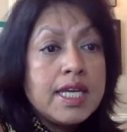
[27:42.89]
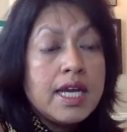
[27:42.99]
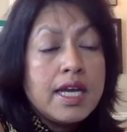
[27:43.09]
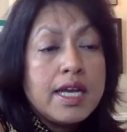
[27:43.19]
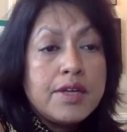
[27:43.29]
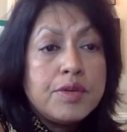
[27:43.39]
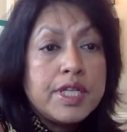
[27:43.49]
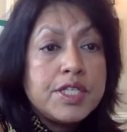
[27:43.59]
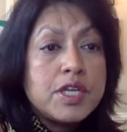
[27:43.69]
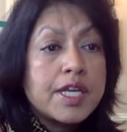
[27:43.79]
And
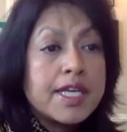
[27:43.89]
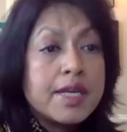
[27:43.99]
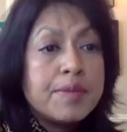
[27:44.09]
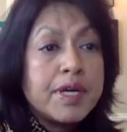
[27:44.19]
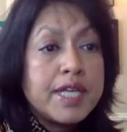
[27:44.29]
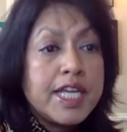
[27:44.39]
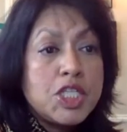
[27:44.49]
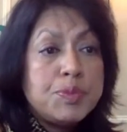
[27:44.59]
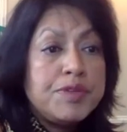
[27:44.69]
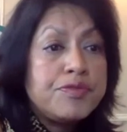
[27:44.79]
really talking about
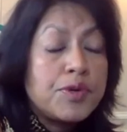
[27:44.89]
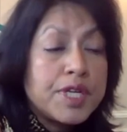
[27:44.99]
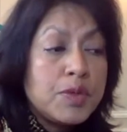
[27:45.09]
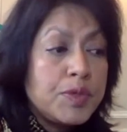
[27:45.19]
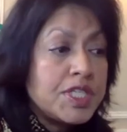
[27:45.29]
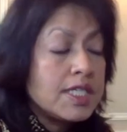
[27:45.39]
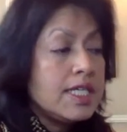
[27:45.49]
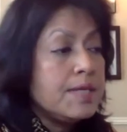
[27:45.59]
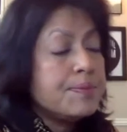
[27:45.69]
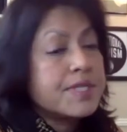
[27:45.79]
HB 40, which
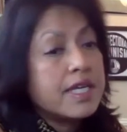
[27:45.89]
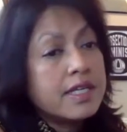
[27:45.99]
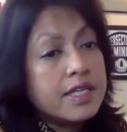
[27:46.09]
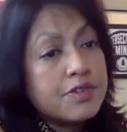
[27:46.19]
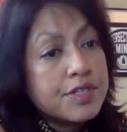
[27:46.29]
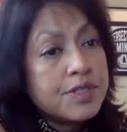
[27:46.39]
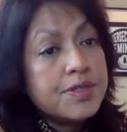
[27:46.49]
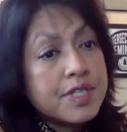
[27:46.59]
keeps getting introduced.